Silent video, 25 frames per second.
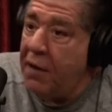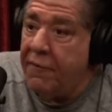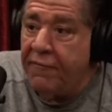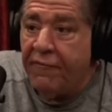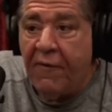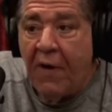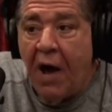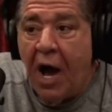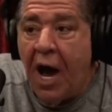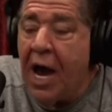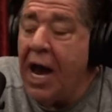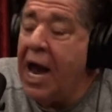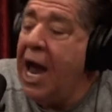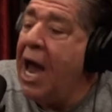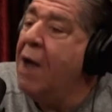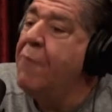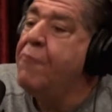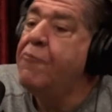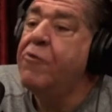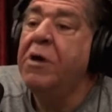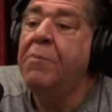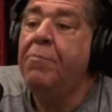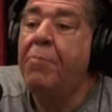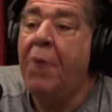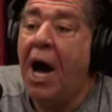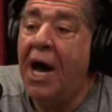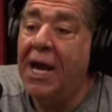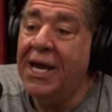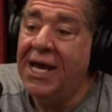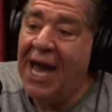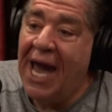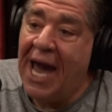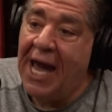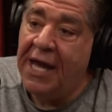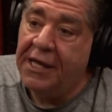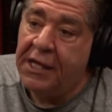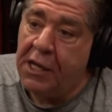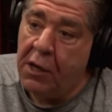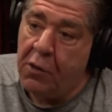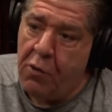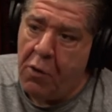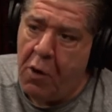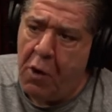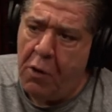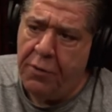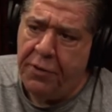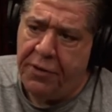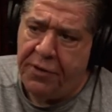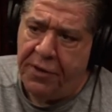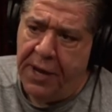fire. Everybody had their
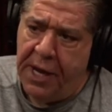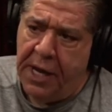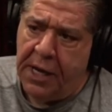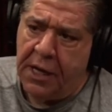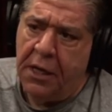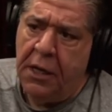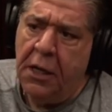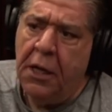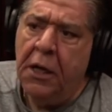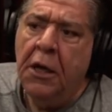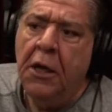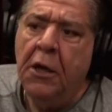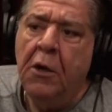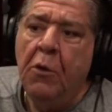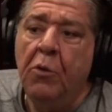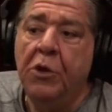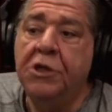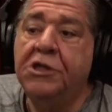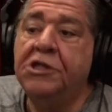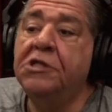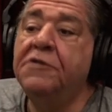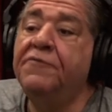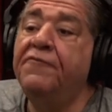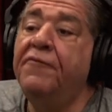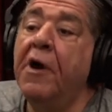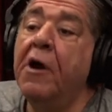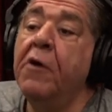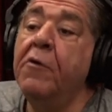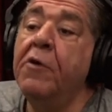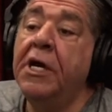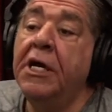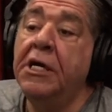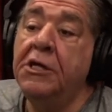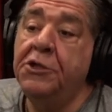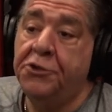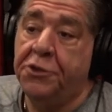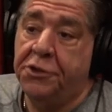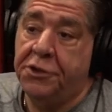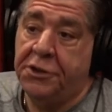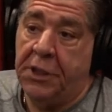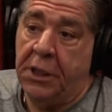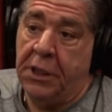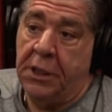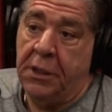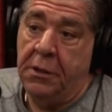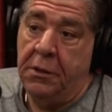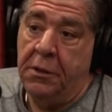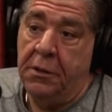own thing, which is very interesting.